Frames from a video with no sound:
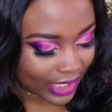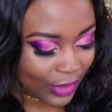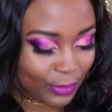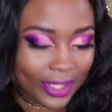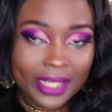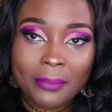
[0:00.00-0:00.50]
I
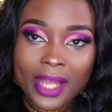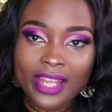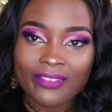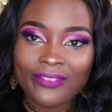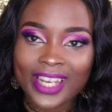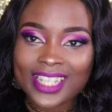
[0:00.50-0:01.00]
was playing
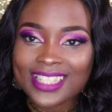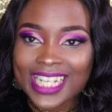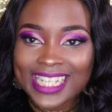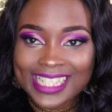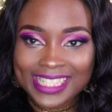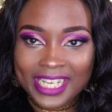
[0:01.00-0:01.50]
my
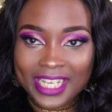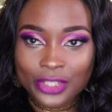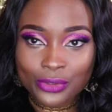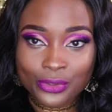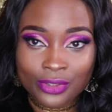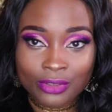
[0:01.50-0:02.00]
Valentine's Day
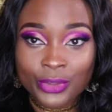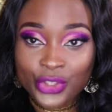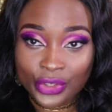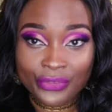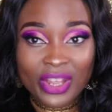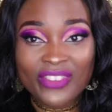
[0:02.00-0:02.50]
tutorial,
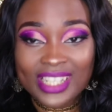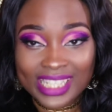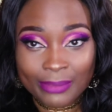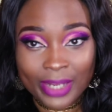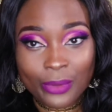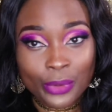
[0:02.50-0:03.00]
which if you haven't
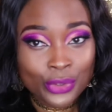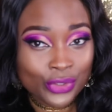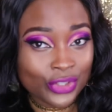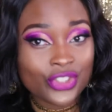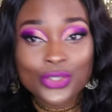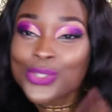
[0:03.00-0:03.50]
seen, by the way, you
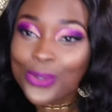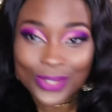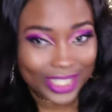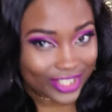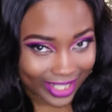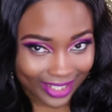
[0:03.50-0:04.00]
should
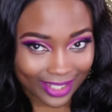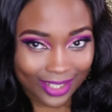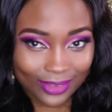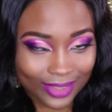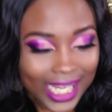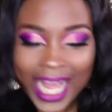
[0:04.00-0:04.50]
totally check it
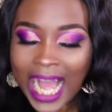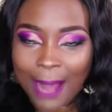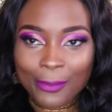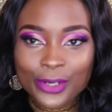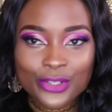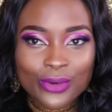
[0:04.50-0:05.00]
out.
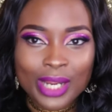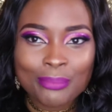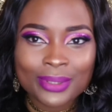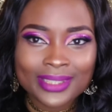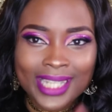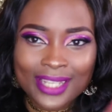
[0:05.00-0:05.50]
I'm going to try and
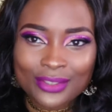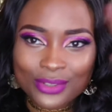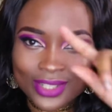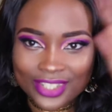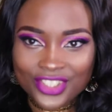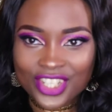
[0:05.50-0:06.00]
put that
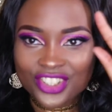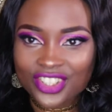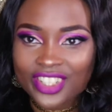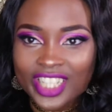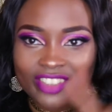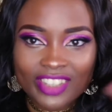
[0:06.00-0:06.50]
little
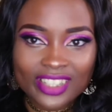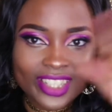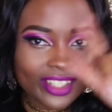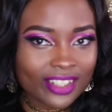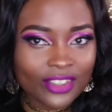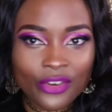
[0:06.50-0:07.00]
suggestion thing right
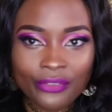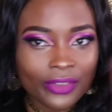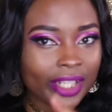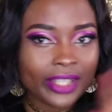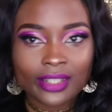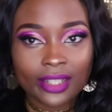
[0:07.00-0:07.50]
there.
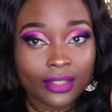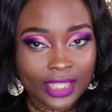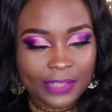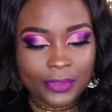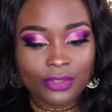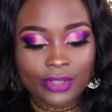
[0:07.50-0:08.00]
Hopefully it
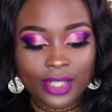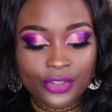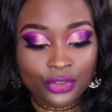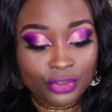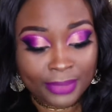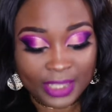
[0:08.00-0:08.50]
lets me do it because
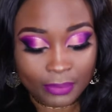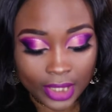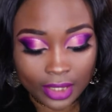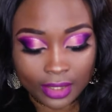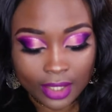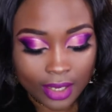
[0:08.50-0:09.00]
YouTube is
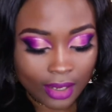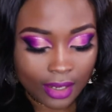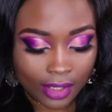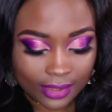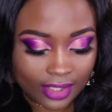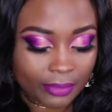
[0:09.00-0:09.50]
being
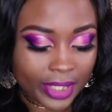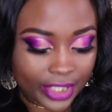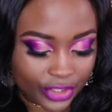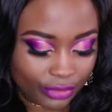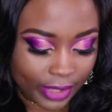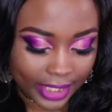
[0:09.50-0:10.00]

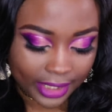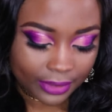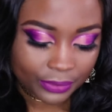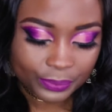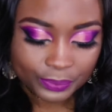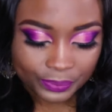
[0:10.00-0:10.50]
awesome-ish right now.